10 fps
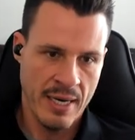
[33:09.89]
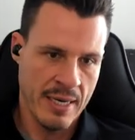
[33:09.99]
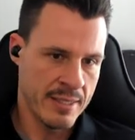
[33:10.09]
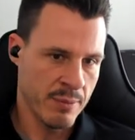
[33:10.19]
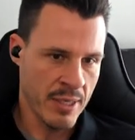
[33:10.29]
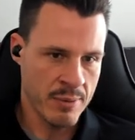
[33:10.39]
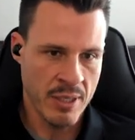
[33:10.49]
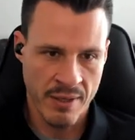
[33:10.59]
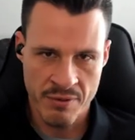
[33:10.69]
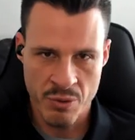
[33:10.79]
and sometimes
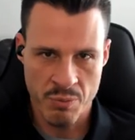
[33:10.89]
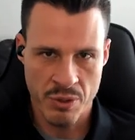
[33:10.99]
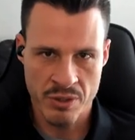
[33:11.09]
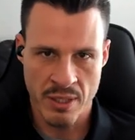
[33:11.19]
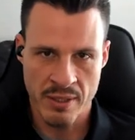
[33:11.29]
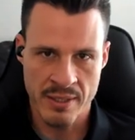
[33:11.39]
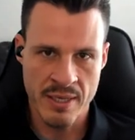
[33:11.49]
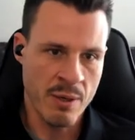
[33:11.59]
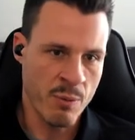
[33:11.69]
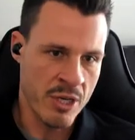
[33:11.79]
I'll even do polls on
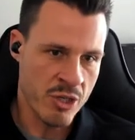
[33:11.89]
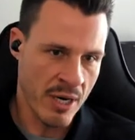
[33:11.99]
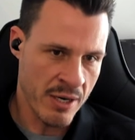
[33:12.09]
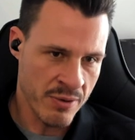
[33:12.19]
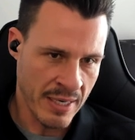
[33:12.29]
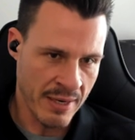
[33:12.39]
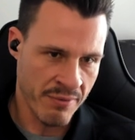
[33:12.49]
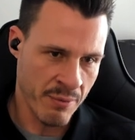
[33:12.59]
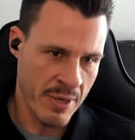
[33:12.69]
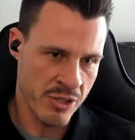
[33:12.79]
LinkedIn, and we try and use that
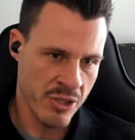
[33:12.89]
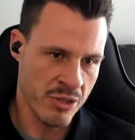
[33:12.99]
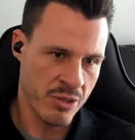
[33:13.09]
information